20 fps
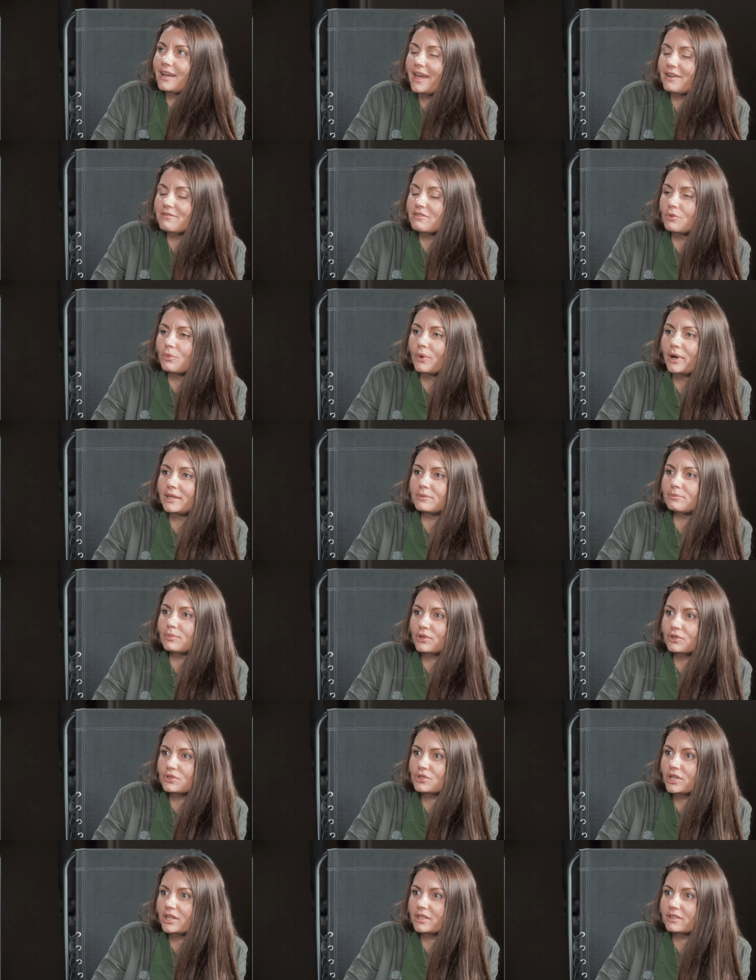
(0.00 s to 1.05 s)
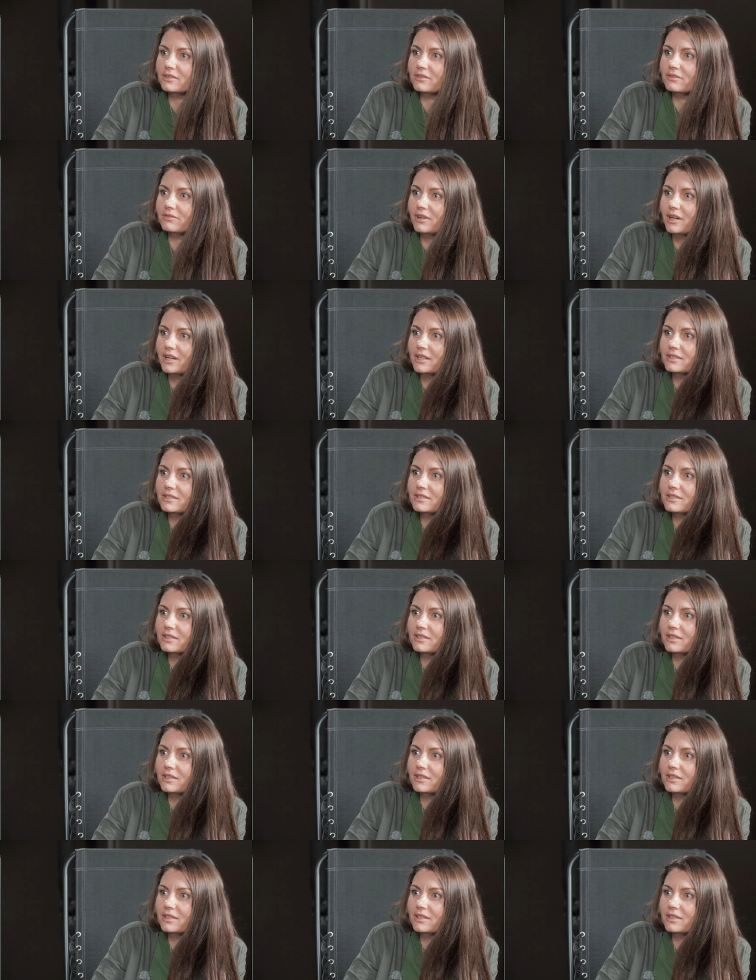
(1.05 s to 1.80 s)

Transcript: heavyweight project, right?